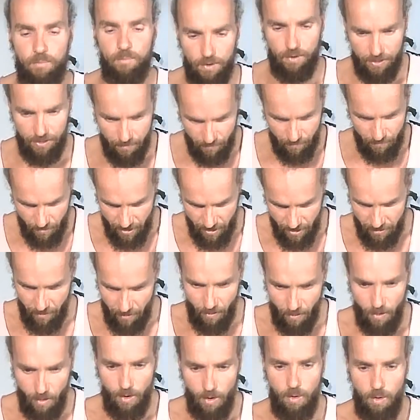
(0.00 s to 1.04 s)
with the breath,
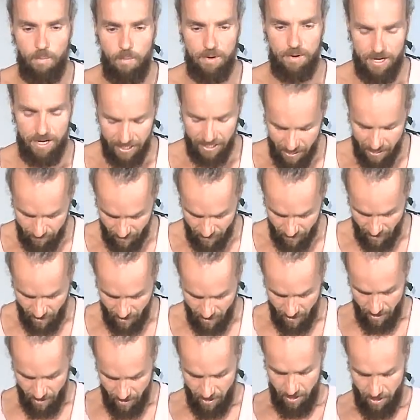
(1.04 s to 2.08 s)
opening up
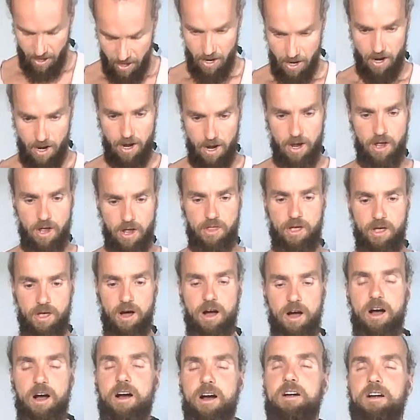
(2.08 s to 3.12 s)
the
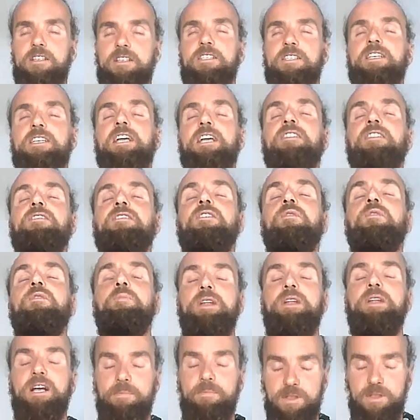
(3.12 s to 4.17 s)
heart center,
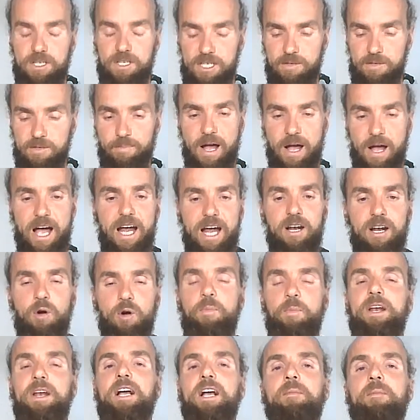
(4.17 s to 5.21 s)
opening up the spine,
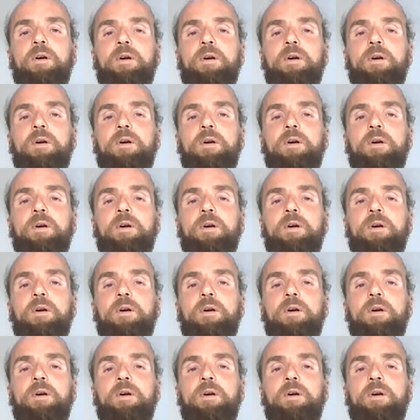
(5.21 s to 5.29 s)
opening up the